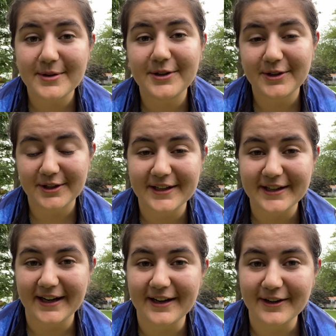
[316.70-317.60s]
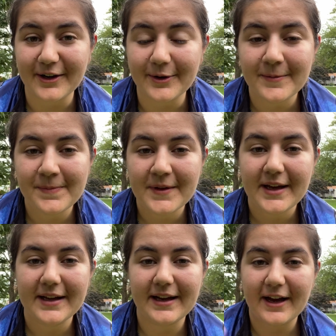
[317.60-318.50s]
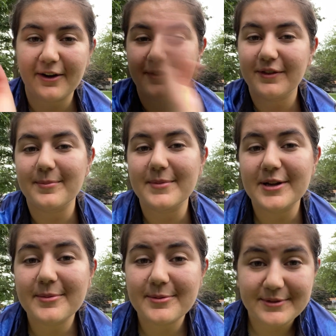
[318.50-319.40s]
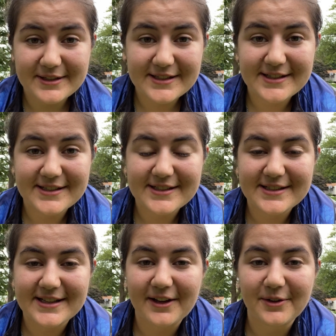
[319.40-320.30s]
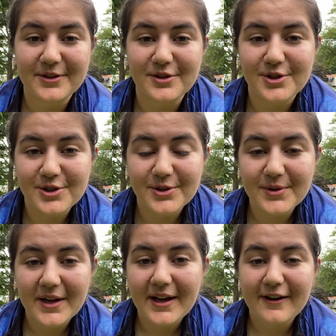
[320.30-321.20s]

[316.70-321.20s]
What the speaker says: Hooding an arrow. Now, the minimum distance that you can shoot